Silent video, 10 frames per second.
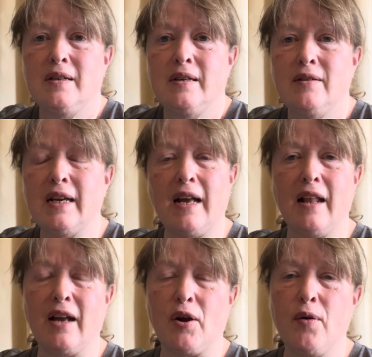It's like
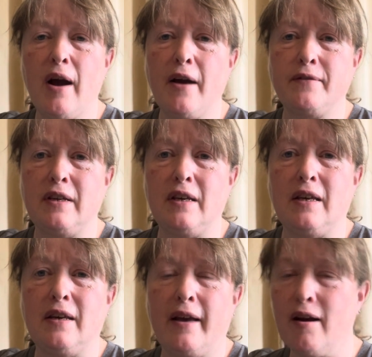a
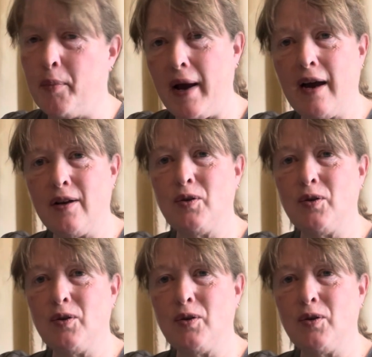crafty care package